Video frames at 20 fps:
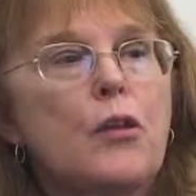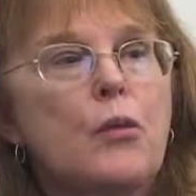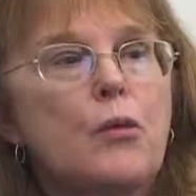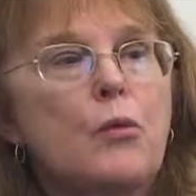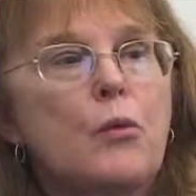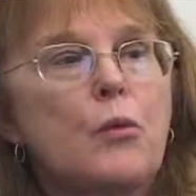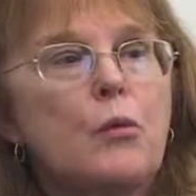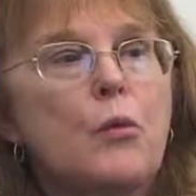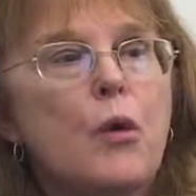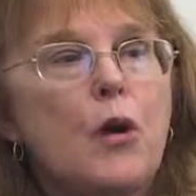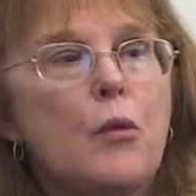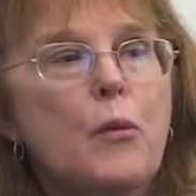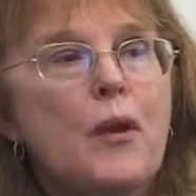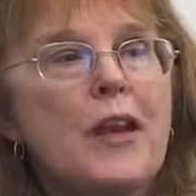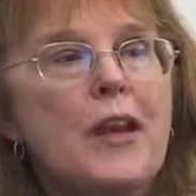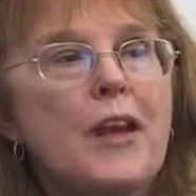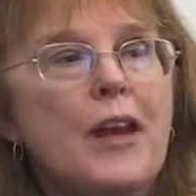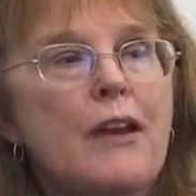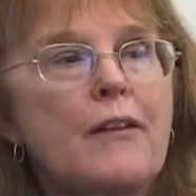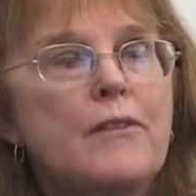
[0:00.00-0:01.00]
What
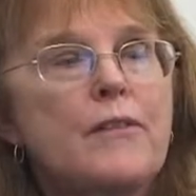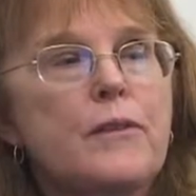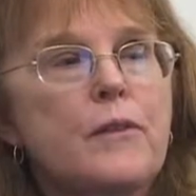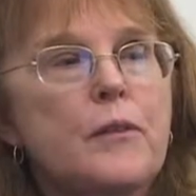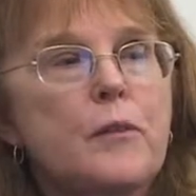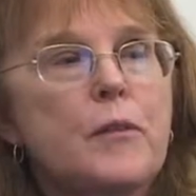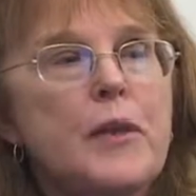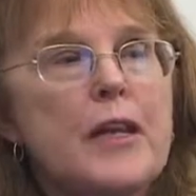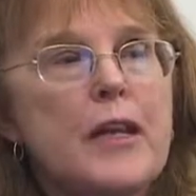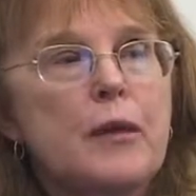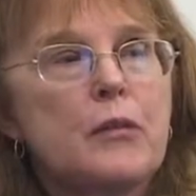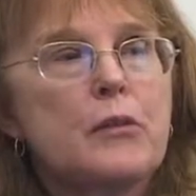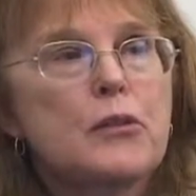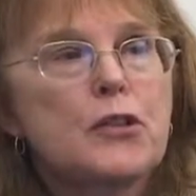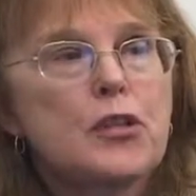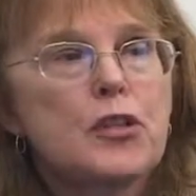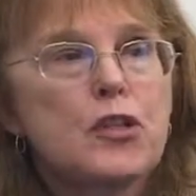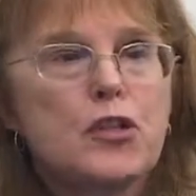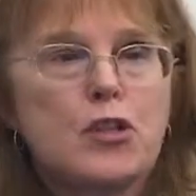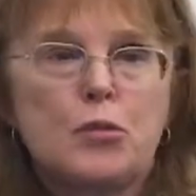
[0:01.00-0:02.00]
we have been able
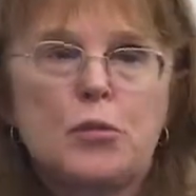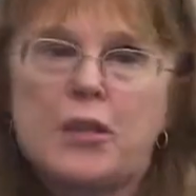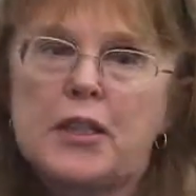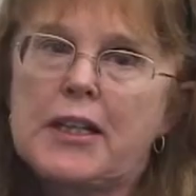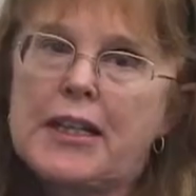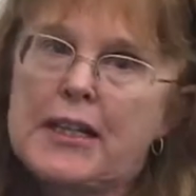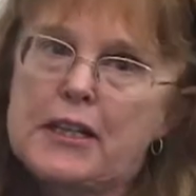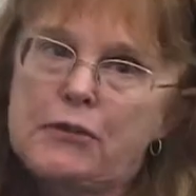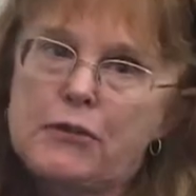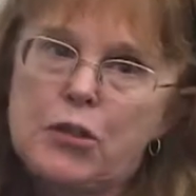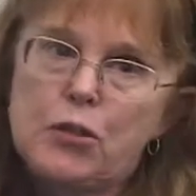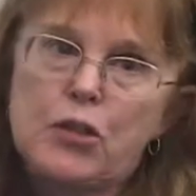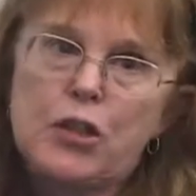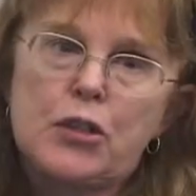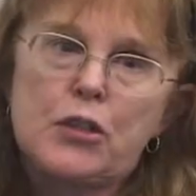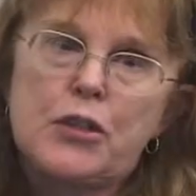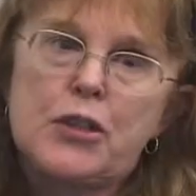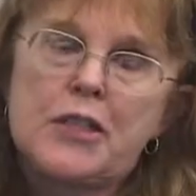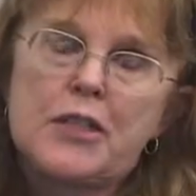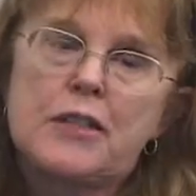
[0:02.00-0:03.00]
to do in the last few
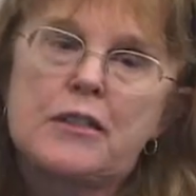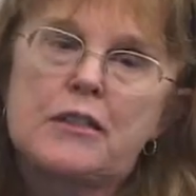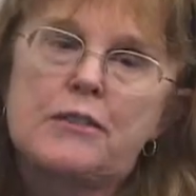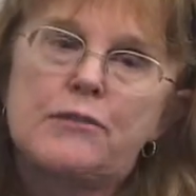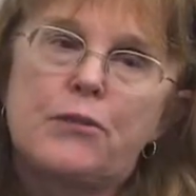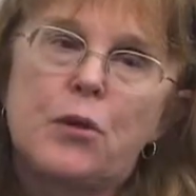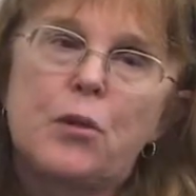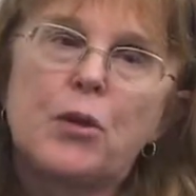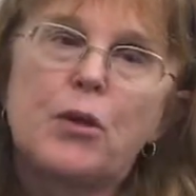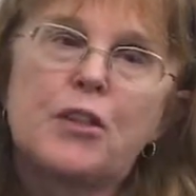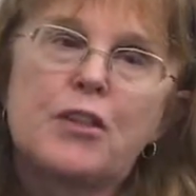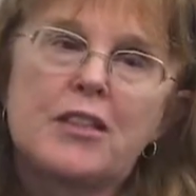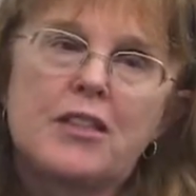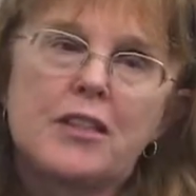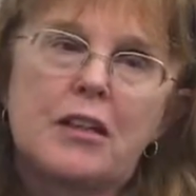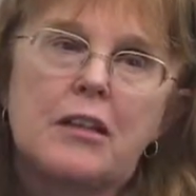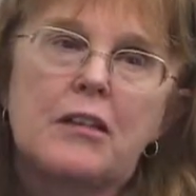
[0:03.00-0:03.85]
years is focus